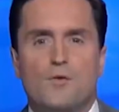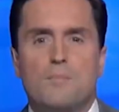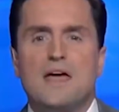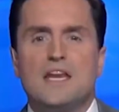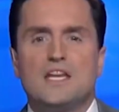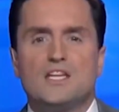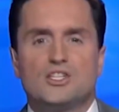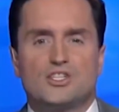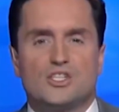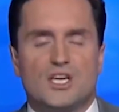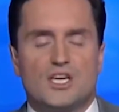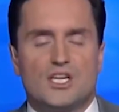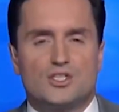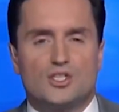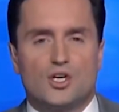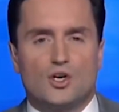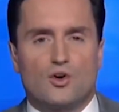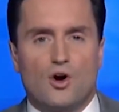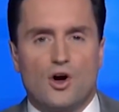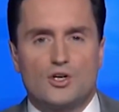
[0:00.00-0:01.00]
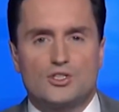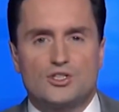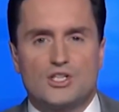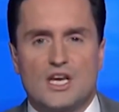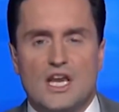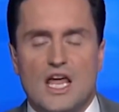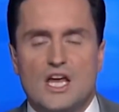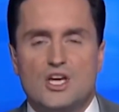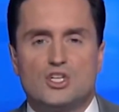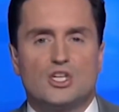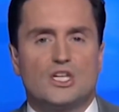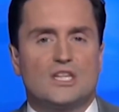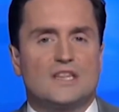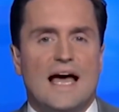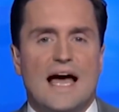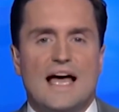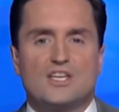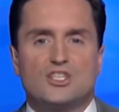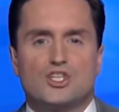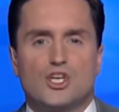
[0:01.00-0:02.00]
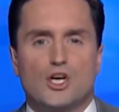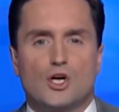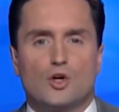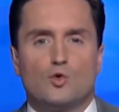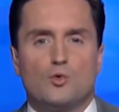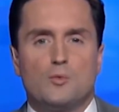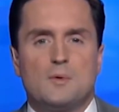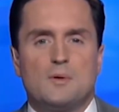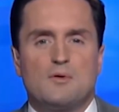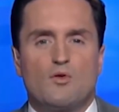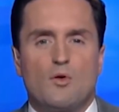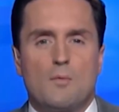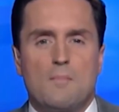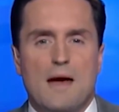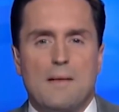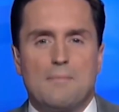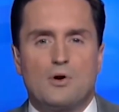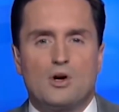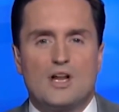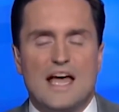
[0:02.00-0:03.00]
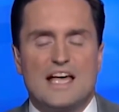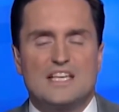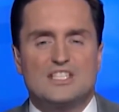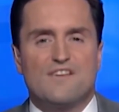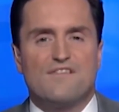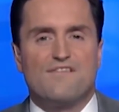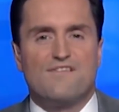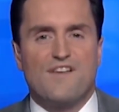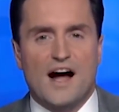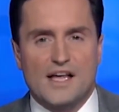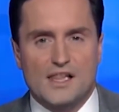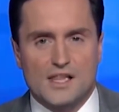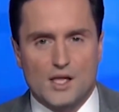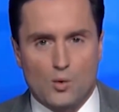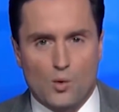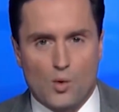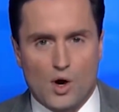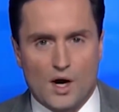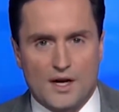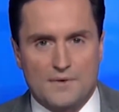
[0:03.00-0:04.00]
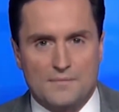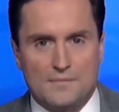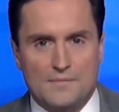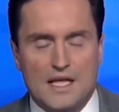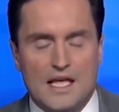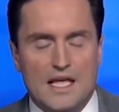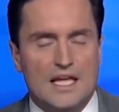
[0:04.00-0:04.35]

For many cities, rallies across the nation last year will be remembered as a violent one.